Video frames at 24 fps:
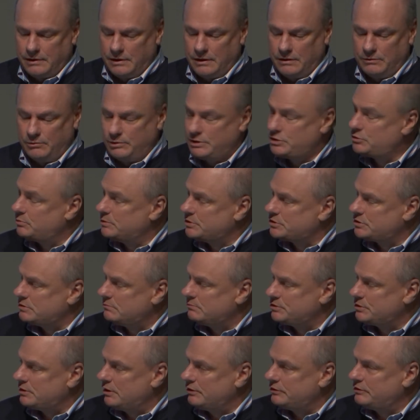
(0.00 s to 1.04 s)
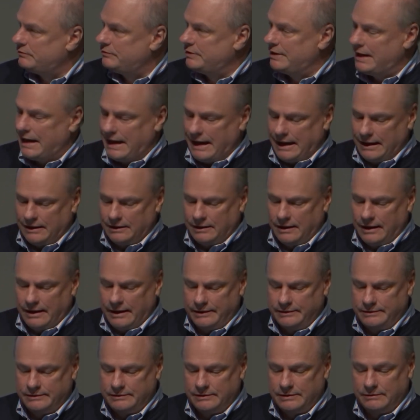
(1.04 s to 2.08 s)
which was the result of an Allied
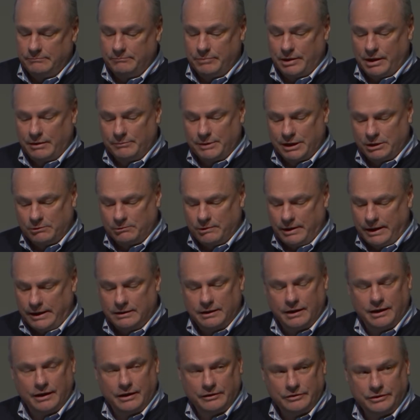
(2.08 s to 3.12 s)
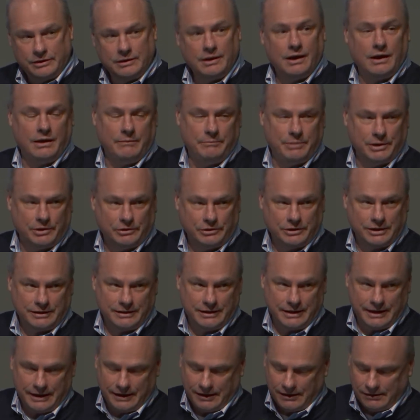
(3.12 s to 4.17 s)
bombing raid on a building
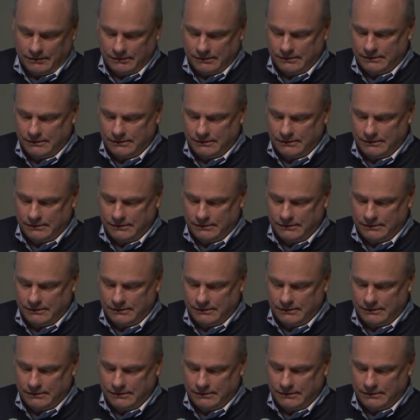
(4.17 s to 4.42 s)
there,